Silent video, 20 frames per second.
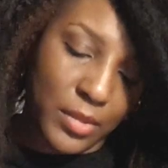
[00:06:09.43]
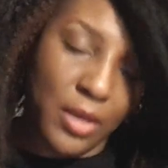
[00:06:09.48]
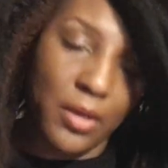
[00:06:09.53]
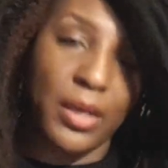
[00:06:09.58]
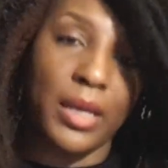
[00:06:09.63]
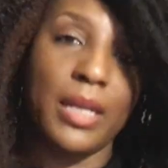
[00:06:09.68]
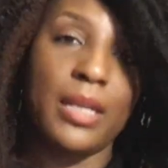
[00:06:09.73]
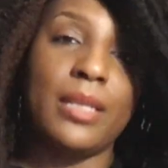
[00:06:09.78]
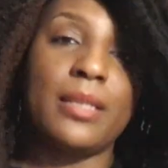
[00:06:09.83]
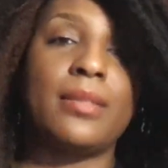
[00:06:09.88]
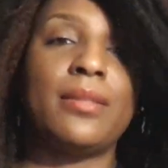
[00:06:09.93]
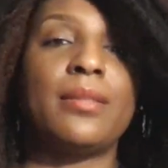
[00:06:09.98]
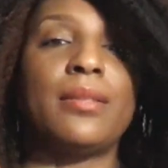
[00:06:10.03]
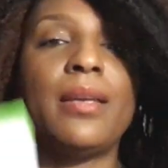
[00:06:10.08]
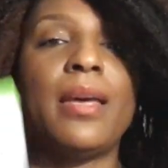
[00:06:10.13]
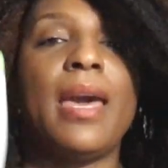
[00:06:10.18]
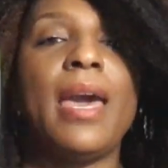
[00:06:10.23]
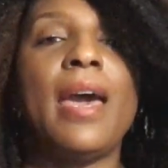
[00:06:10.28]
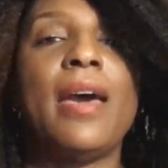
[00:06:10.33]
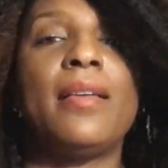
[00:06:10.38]
Okay, this is
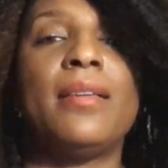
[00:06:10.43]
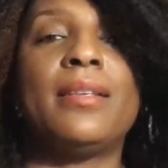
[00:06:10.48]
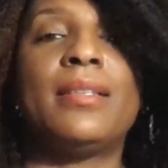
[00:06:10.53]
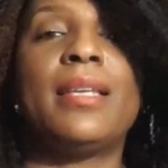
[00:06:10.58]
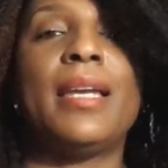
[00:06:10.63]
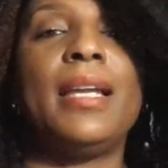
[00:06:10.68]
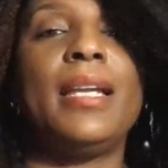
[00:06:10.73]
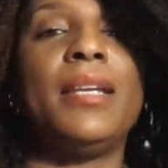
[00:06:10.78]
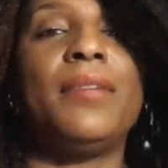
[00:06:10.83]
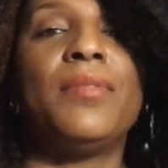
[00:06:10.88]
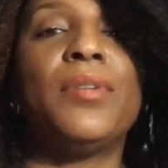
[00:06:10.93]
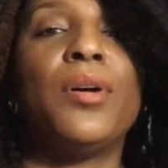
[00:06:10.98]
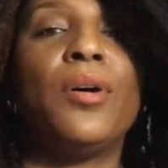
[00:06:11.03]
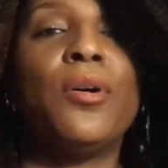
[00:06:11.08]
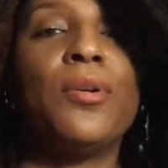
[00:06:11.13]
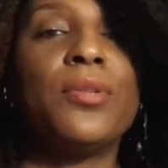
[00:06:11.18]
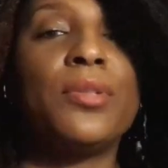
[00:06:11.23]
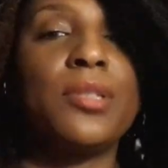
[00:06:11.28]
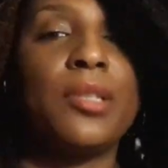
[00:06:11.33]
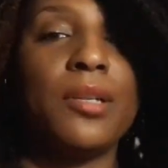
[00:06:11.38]
a half. This ain't even a
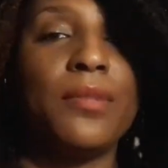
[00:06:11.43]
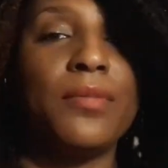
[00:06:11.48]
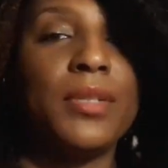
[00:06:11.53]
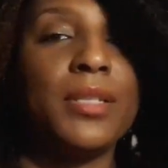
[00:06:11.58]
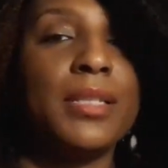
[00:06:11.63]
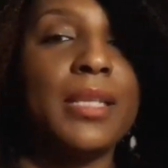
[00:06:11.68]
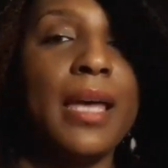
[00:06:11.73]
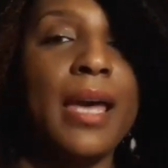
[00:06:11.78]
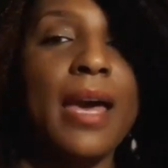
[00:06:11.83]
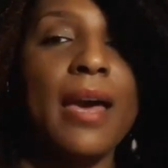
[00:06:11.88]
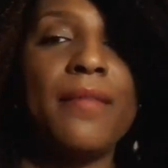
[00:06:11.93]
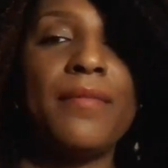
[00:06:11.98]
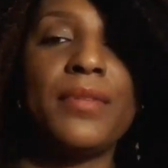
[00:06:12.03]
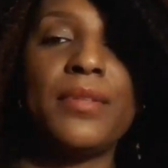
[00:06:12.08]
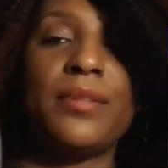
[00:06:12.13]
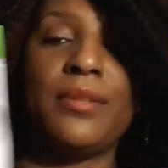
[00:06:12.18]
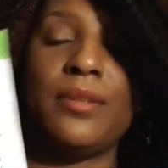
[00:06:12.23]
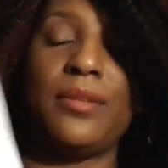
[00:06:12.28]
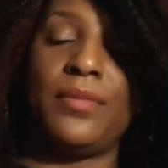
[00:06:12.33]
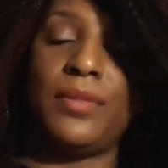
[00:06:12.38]
whole serving. It's a half
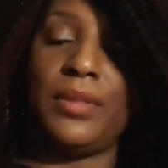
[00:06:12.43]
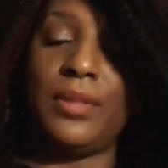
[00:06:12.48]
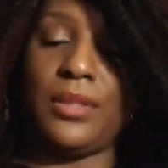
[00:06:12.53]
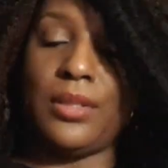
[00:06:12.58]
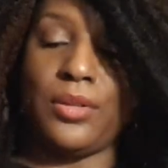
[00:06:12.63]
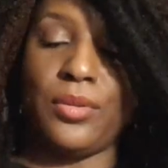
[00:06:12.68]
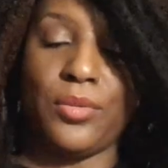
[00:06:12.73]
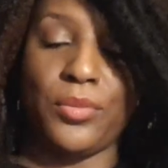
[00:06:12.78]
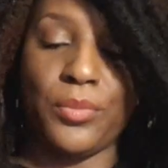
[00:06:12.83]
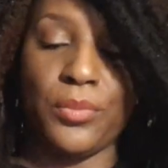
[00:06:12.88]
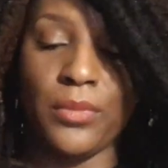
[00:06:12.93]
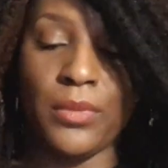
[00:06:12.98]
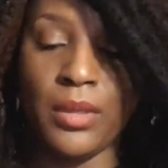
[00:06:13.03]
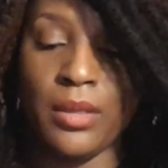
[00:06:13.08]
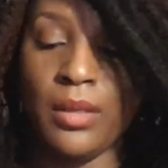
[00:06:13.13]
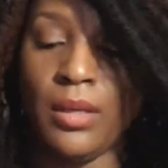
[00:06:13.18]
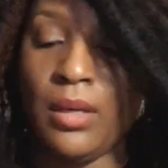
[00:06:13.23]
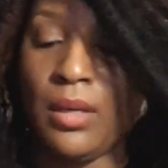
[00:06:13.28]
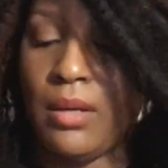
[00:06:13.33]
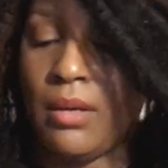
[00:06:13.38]
a serving. So,
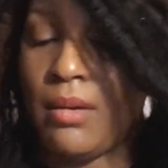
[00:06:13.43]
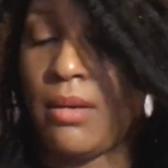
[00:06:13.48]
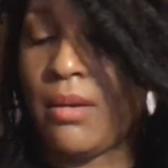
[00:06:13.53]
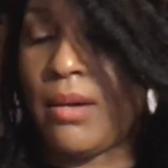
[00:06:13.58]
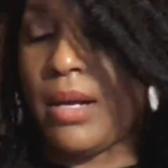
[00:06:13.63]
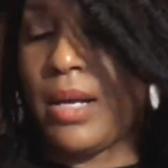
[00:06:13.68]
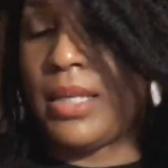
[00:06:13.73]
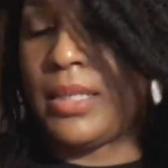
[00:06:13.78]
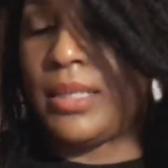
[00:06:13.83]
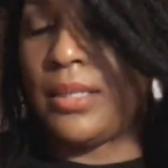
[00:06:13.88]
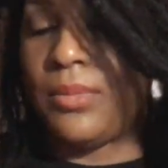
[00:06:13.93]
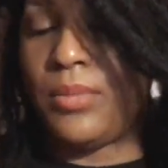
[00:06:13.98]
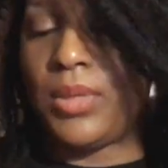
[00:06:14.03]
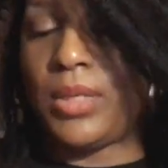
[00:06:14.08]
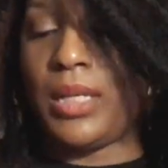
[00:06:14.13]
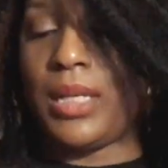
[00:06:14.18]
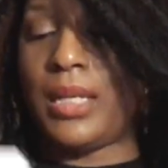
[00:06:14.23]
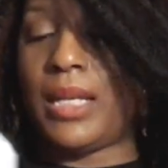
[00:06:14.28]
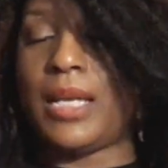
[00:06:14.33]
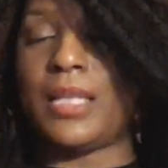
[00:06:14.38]
all right. So,
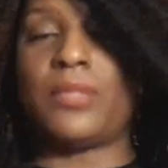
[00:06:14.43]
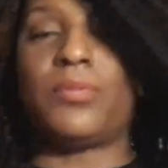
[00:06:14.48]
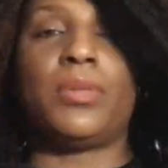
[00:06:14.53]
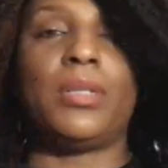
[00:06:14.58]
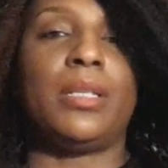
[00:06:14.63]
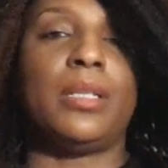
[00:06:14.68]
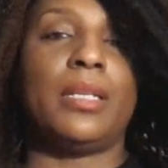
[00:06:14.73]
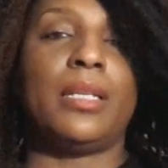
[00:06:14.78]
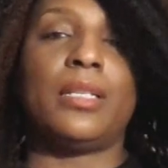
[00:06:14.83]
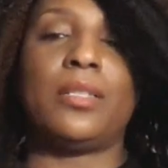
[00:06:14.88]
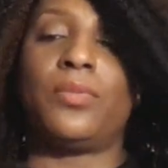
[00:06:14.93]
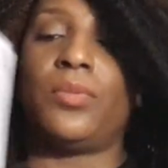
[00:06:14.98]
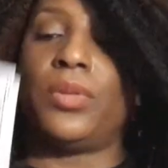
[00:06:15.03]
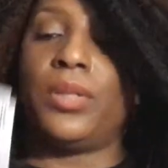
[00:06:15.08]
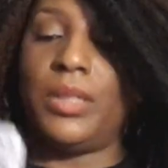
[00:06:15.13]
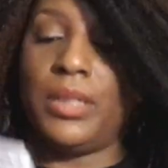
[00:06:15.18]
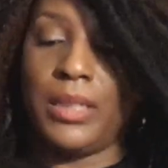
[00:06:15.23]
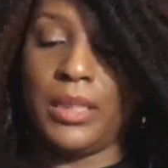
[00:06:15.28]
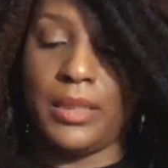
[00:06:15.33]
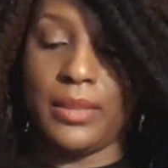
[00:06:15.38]
but yeah, that's what it is.
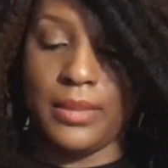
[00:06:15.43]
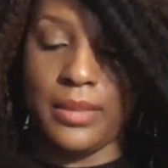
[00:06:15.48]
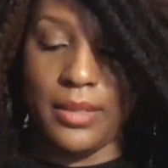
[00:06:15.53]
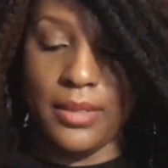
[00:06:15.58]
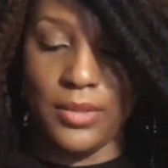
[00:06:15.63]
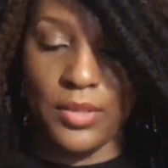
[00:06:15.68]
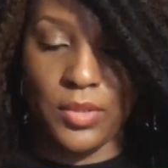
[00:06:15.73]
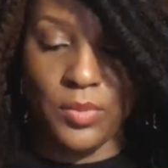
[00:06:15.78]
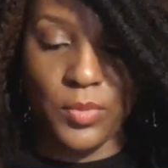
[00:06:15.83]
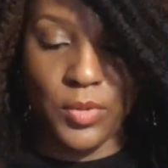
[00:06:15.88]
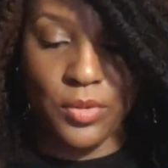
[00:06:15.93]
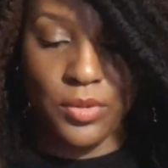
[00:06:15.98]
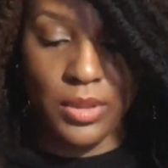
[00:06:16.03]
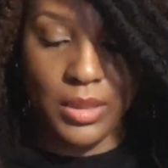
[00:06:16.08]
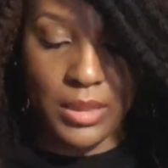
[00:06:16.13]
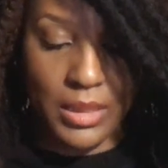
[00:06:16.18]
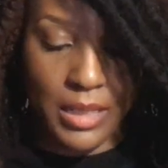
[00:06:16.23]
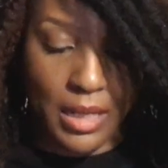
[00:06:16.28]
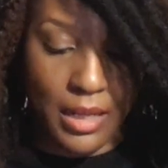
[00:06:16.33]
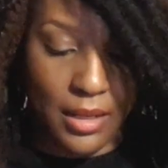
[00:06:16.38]
One of these uh,
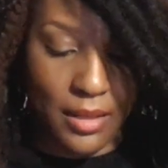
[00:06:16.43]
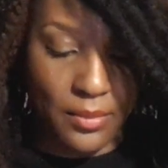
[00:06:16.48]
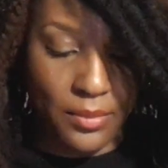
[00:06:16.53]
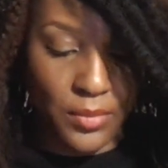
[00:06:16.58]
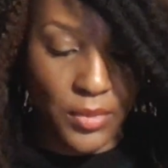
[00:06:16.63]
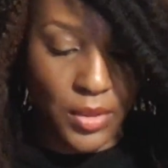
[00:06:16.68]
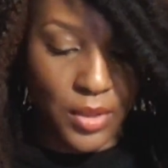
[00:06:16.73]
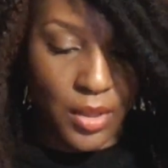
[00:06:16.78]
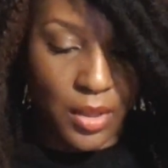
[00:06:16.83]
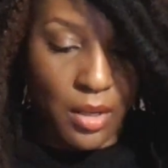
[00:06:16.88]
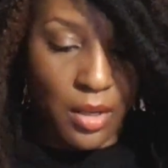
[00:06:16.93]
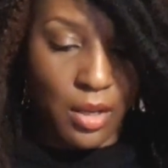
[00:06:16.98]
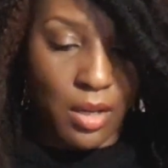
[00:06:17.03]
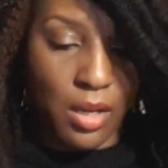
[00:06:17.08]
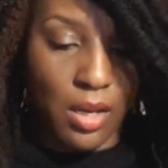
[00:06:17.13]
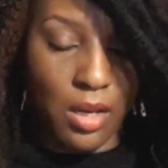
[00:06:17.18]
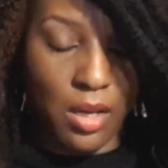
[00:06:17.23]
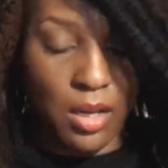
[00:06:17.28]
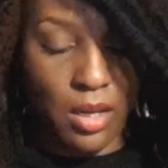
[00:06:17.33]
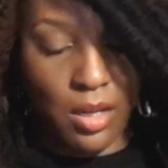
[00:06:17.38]
smoothie type
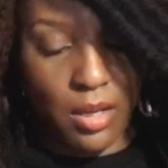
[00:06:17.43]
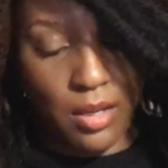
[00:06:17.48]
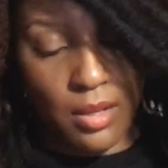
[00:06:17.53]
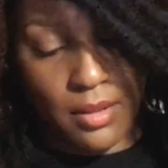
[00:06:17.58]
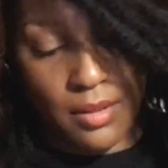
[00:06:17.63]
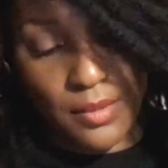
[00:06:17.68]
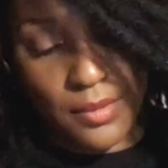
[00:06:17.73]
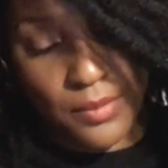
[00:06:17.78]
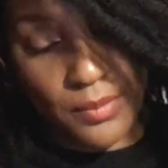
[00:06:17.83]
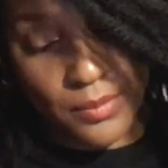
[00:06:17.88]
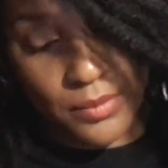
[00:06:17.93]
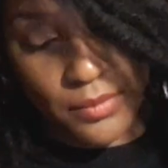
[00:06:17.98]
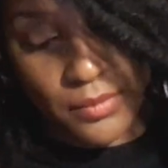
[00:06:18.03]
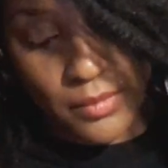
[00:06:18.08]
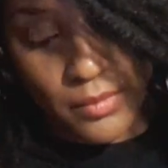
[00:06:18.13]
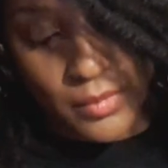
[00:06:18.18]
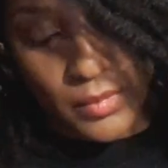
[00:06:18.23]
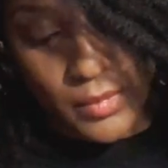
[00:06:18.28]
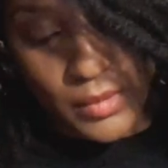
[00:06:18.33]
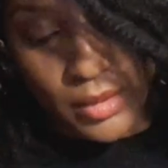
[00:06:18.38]
uh,
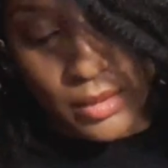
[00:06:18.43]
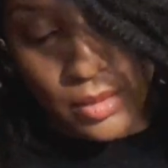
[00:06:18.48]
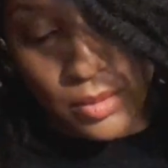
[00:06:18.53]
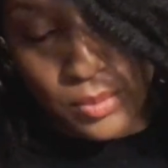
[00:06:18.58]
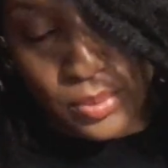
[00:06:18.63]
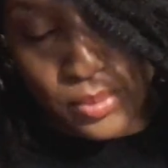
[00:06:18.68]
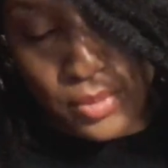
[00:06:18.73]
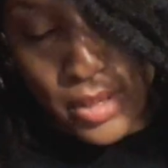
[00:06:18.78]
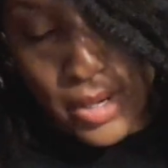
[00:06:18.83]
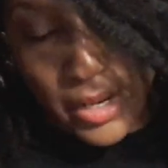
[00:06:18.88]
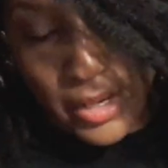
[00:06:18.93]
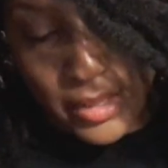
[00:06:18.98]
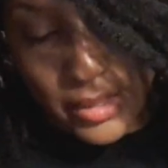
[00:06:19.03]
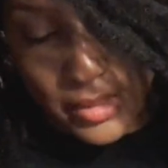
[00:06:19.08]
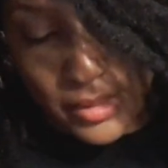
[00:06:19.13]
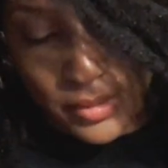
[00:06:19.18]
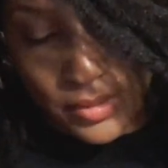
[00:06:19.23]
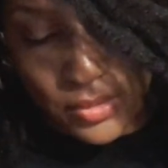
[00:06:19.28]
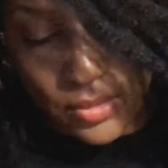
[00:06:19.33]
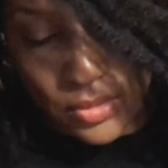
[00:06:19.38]

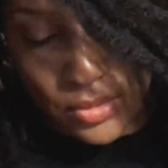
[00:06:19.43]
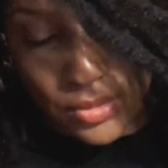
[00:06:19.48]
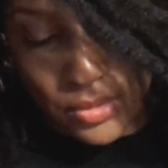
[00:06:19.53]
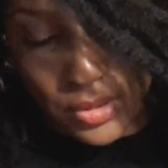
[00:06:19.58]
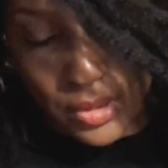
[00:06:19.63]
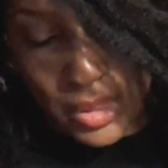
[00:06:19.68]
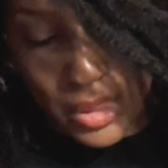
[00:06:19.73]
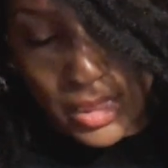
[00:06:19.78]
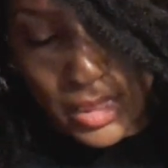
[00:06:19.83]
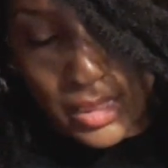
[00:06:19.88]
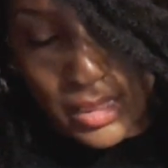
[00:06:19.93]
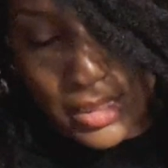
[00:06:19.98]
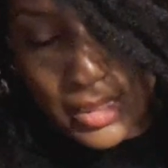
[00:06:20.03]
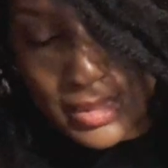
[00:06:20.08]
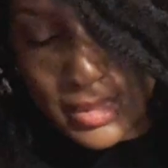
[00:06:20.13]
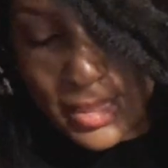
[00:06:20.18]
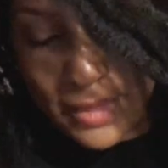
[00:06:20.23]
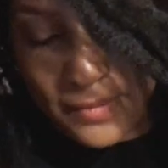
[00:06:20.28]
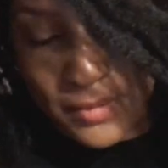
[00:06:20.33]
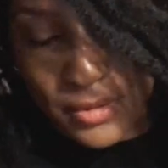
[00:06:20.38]
products, and it
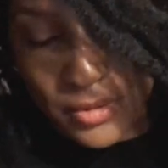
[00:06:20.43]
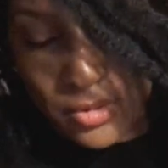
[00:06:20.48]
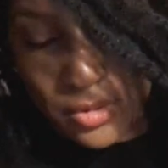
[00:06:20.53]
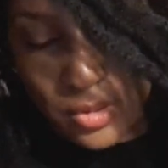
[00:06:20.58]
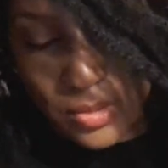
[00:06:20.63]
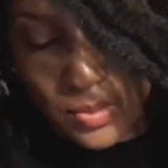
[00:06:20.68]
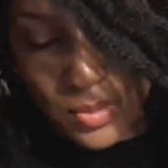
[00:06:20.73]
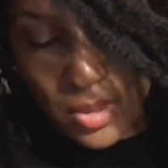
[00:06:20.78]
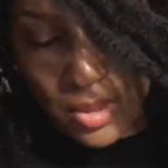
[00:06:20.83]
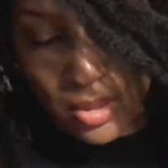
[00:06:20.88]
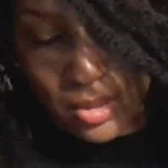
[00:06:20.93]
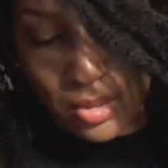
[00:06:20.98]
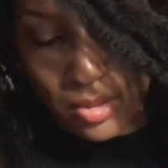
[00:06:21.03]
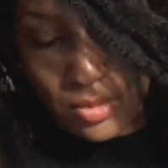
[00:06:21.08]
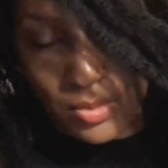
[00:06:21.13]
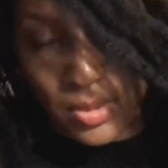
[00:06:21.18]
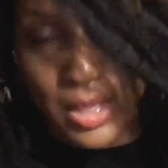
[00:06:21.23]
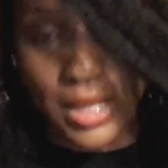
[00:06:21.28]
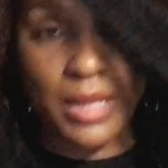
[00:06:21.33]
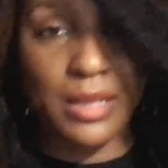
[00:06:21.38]
does have a coupon on
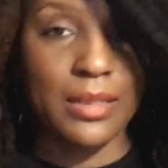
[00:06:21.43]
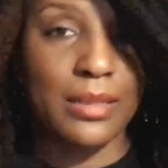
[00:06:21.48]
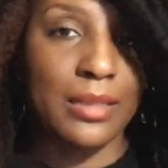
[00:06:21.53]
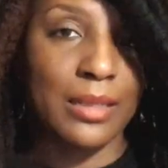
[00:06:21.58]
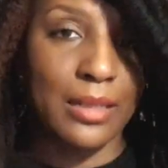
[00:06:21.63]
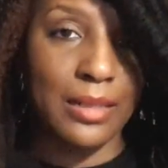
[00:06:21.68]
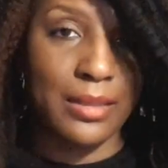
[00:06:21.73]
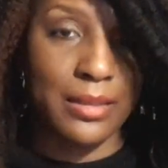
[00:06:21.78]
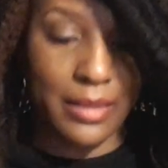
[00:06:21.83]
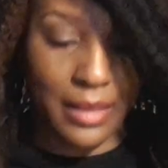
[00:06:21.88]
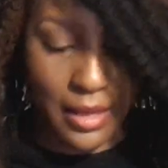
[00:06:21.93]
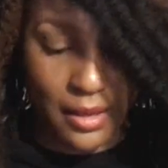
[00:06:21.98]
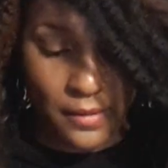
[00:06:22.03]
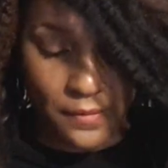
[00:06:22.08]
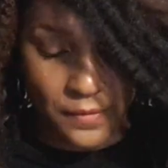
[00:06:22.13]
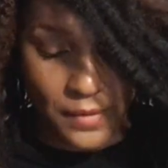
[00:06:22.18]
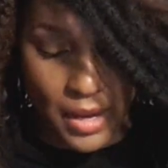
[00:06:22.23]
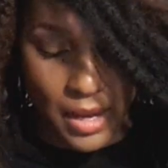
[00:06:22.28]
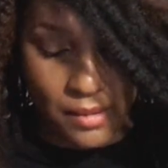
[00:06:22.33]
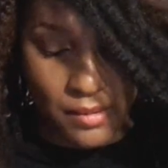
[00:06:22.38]
the back that says
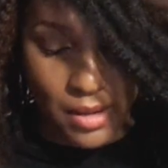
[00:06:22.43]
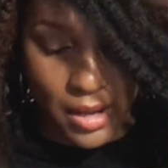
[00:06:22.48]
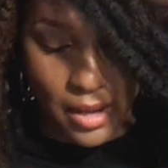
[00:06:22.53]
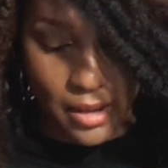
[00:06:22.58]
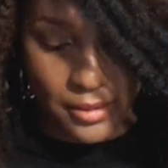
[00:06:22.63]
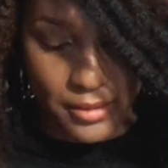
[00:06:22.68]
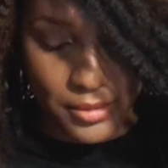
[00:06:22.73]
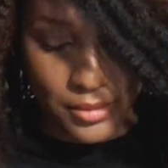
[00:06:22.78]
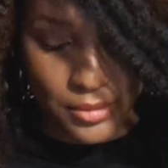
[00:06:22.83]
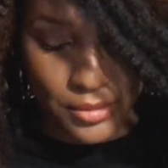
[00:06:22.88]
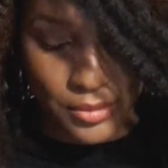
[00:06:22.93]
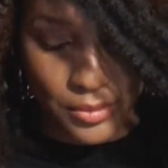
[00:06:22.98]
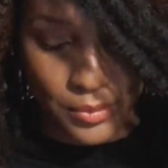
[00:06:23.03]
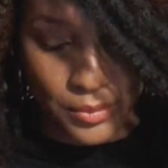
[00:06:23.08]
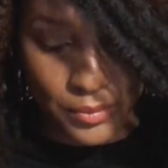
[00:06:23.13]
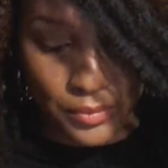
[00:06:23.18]
save five dollars.